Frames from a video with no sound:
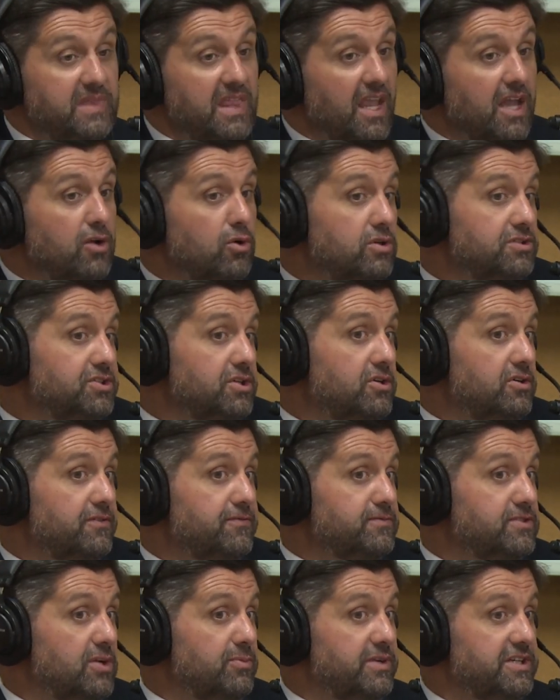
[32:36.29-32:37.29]
And also,
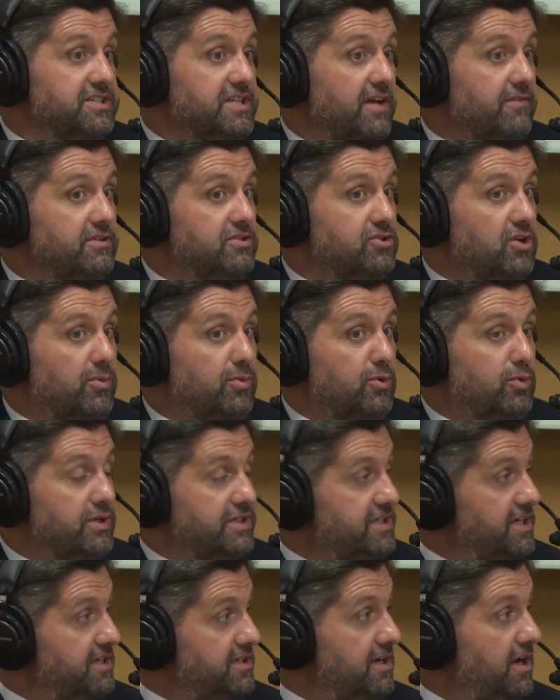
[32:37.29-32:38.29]
if somebody's having trouble
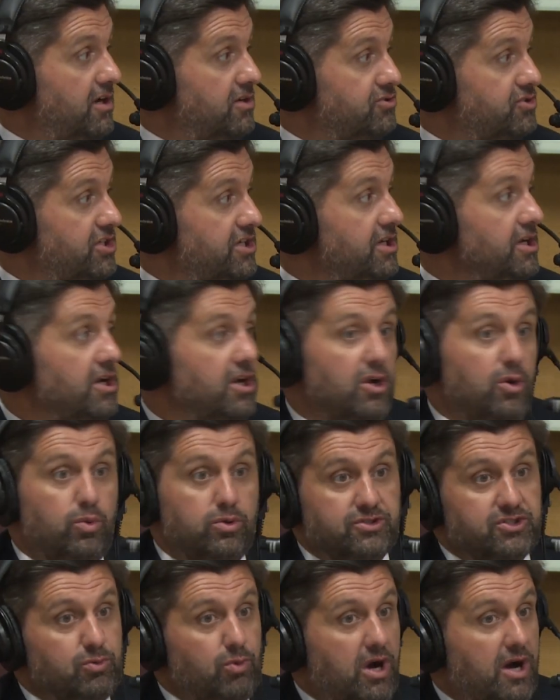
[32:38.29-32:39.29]
with technology,
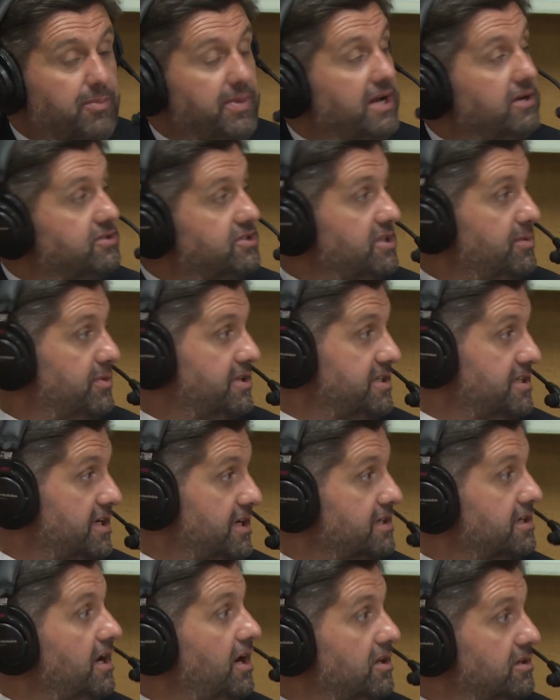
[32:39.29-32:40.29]
we'll swap out some of the
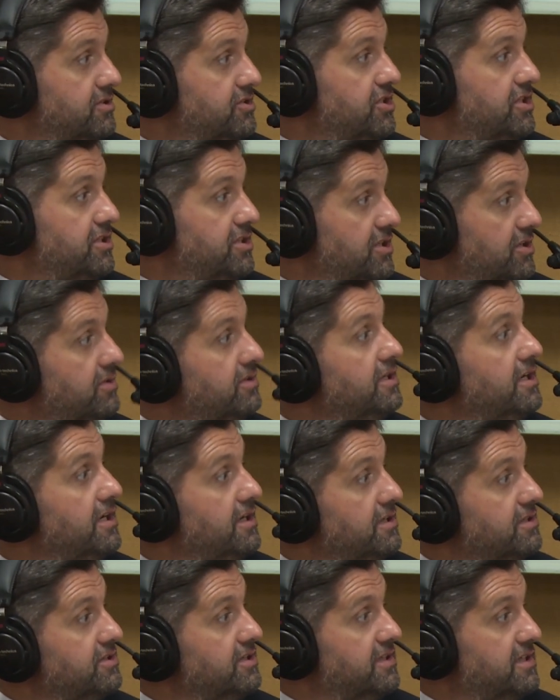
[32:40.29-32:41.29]
technology too.
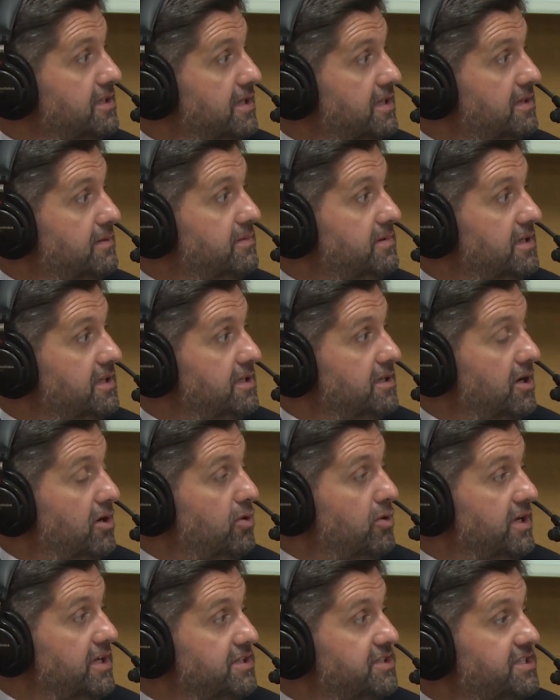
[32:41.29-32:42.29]
So that, you
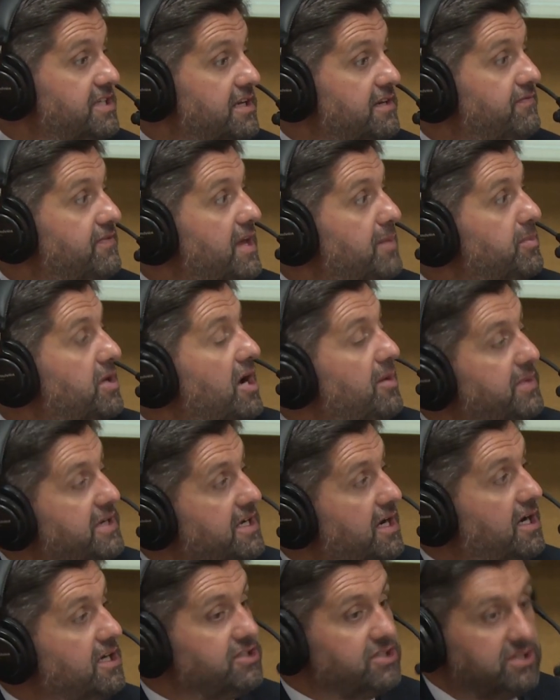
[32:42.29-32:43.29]
know, instead of them coming
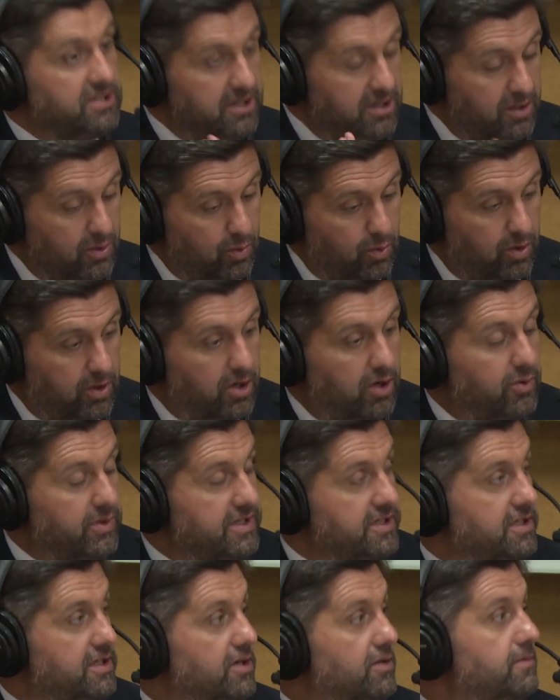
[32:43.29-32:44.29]
to us, we're
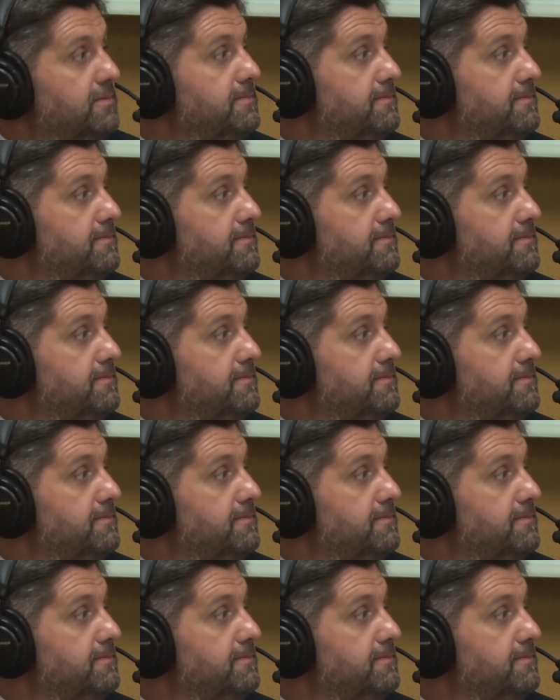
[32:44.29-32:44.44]
going to you.